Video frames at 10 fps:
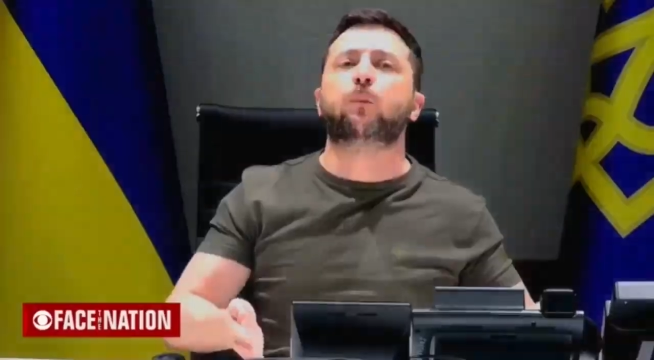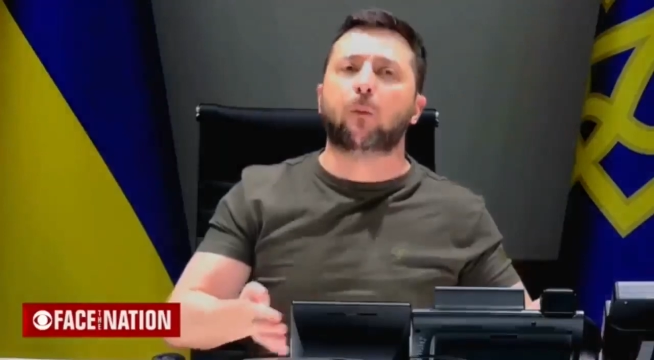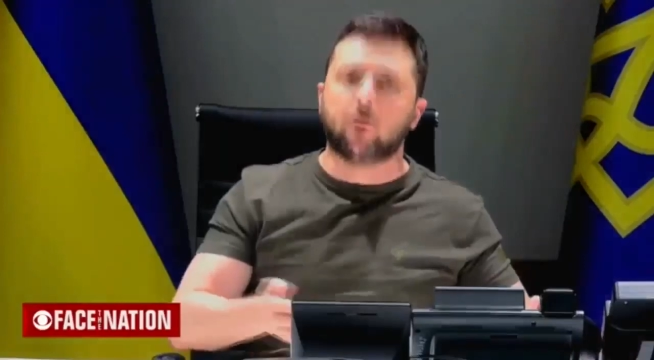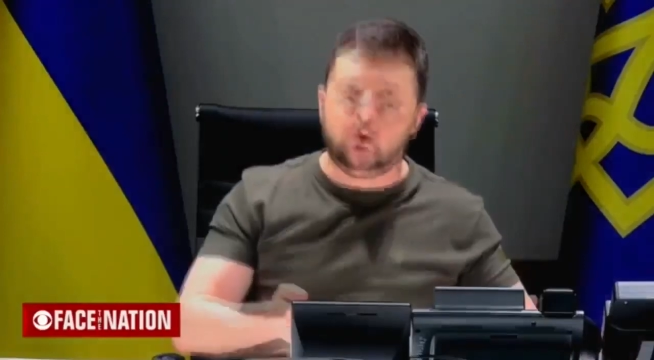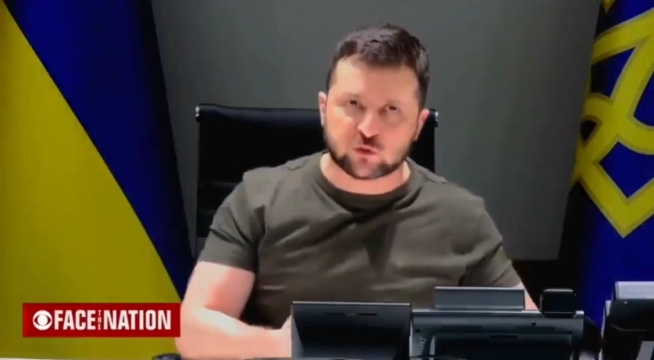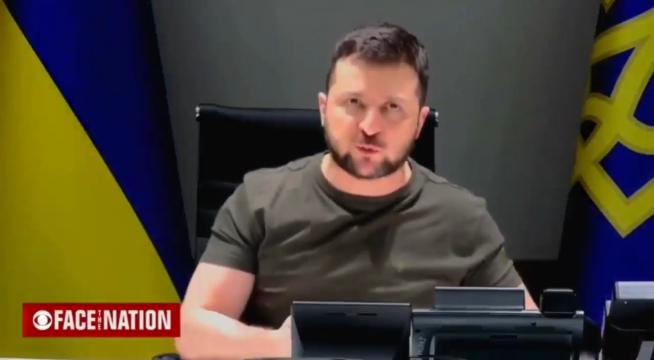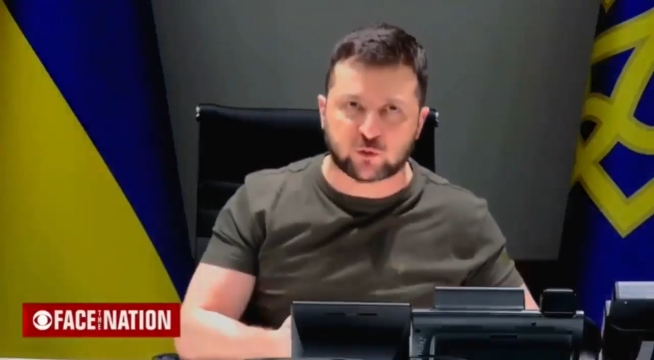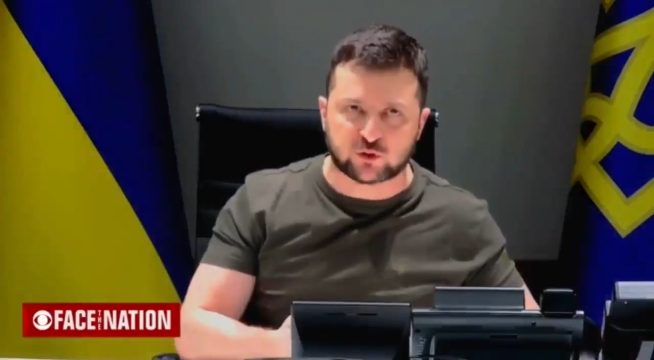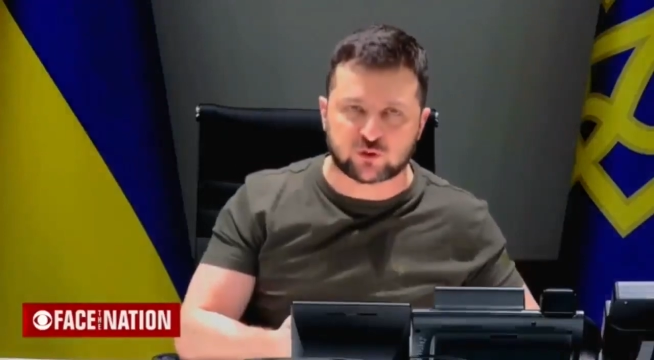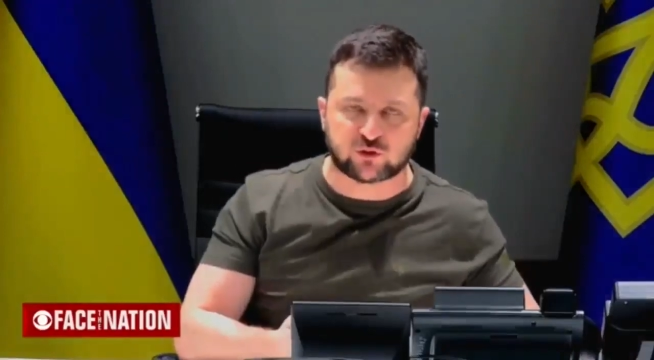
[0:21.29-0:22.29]
we don't
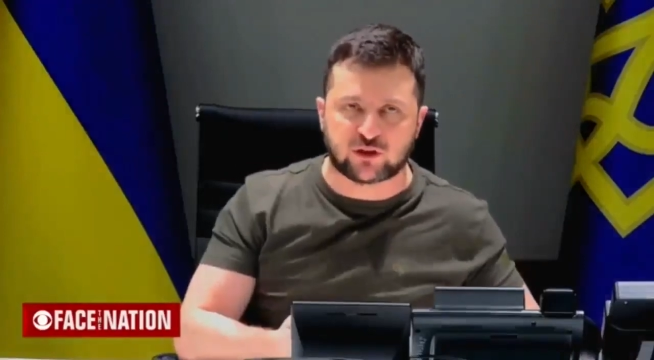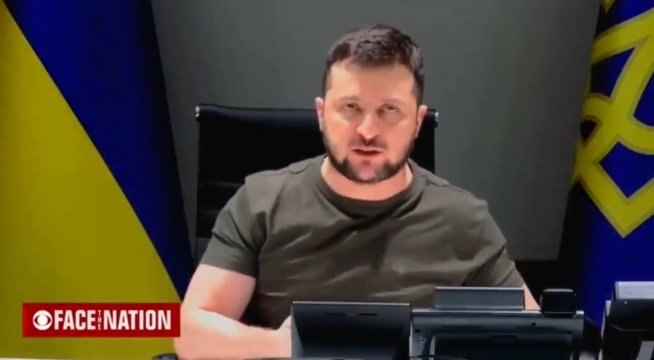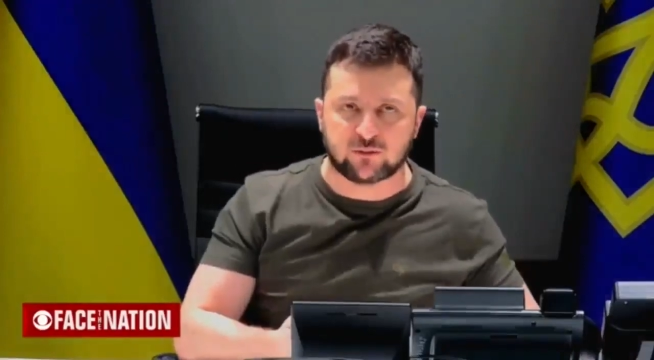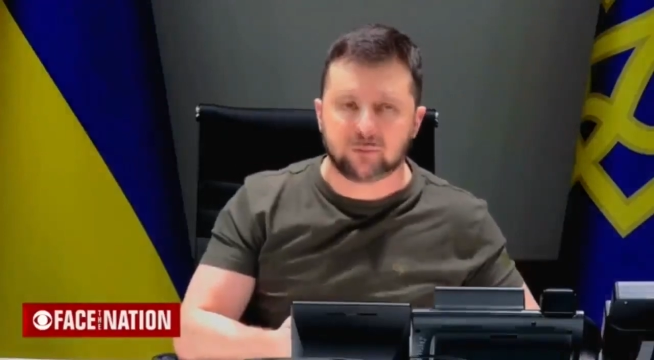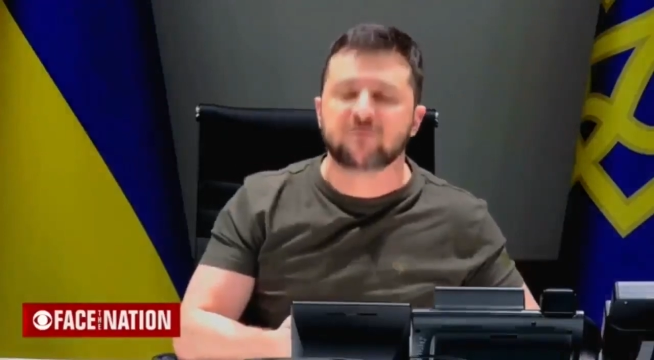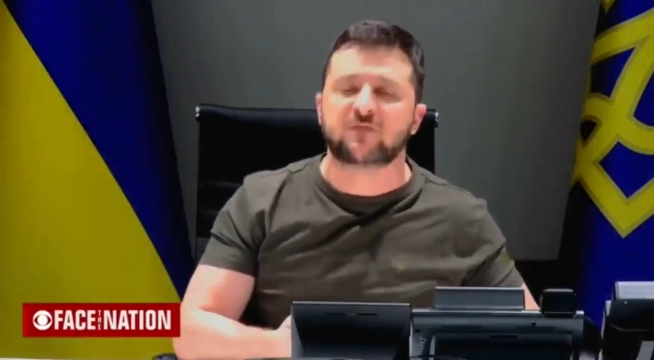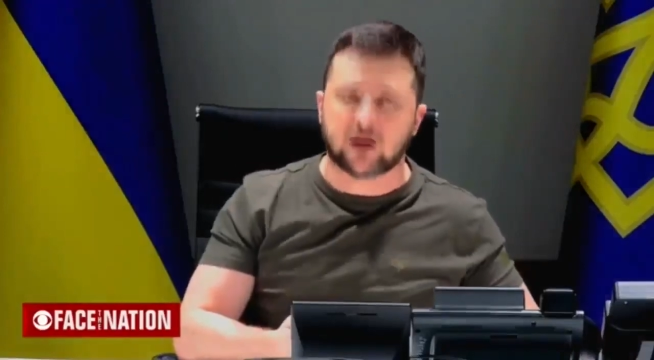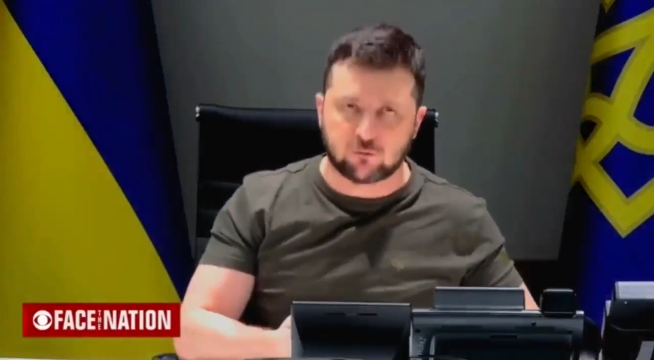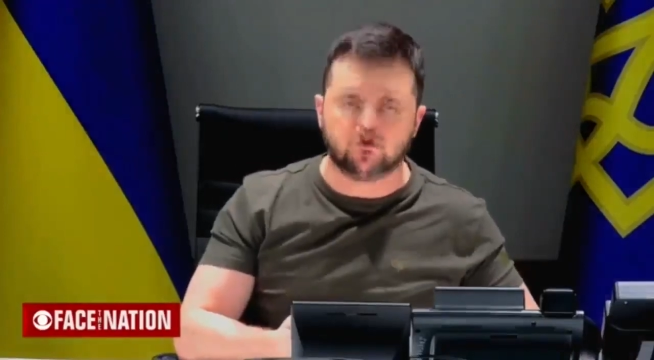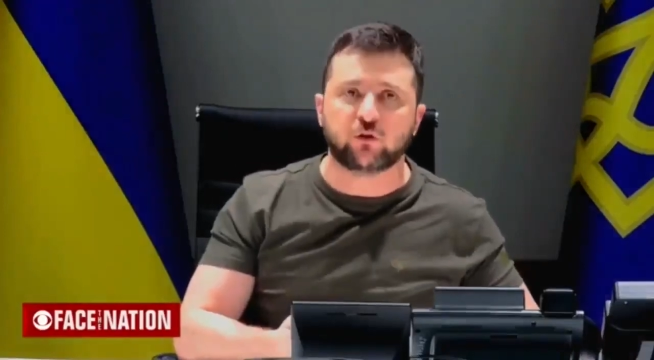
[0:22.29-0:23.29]
believe in papers
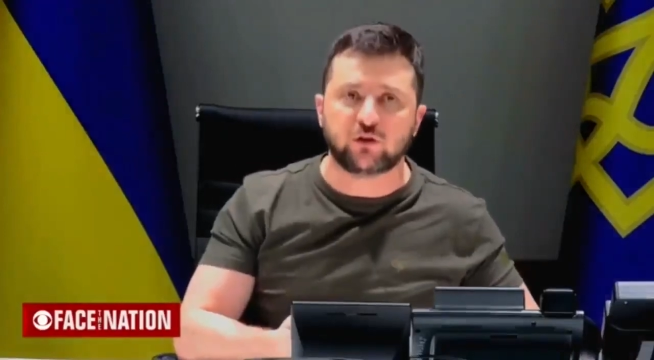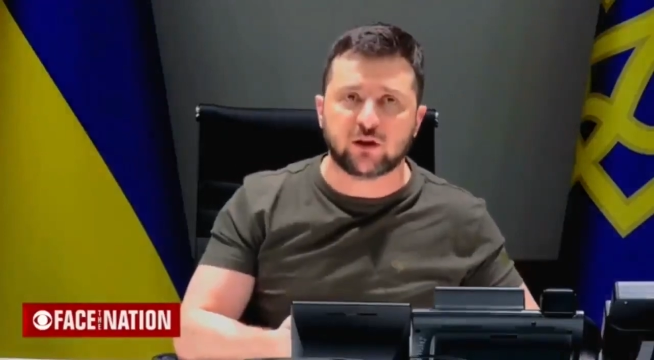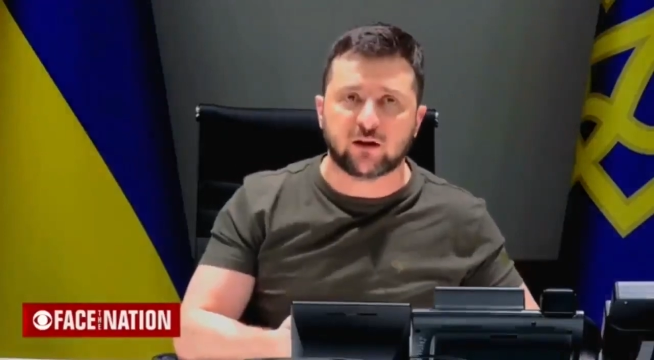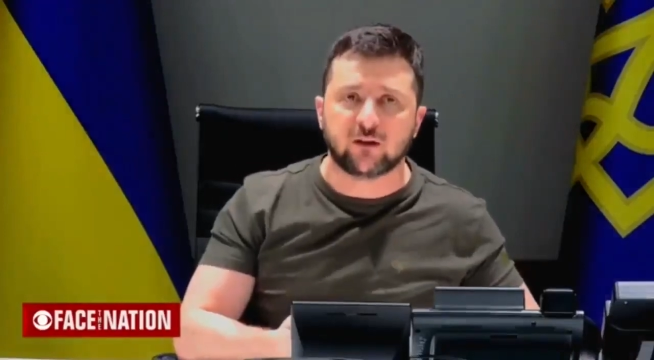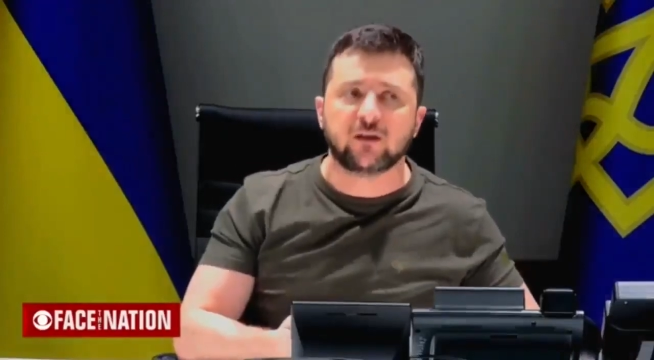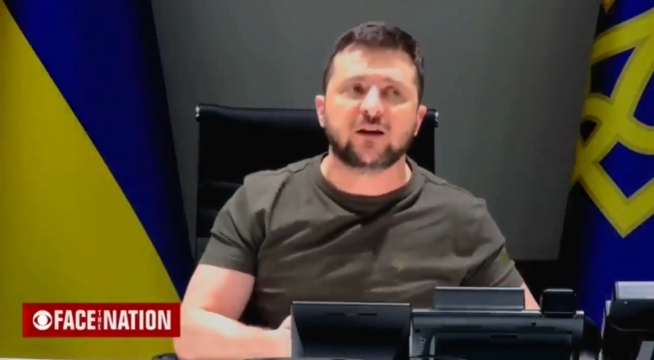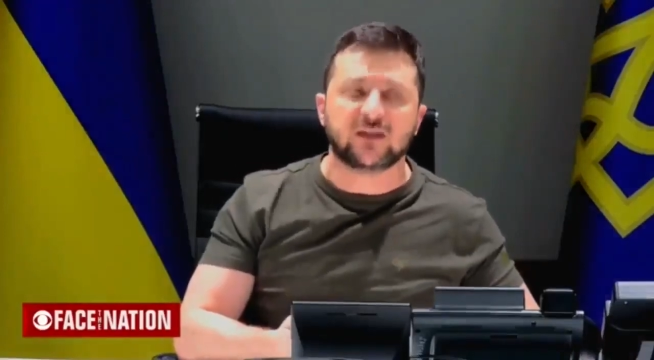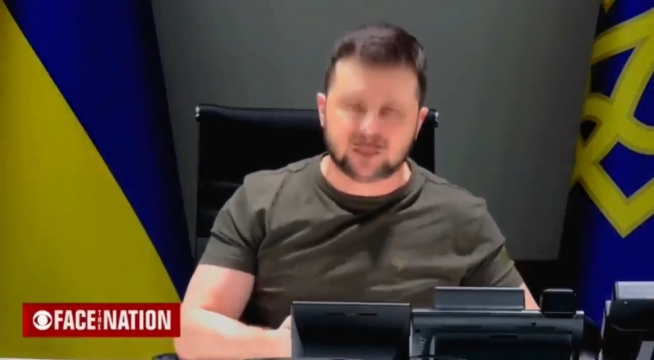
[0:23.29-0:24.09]
any longer.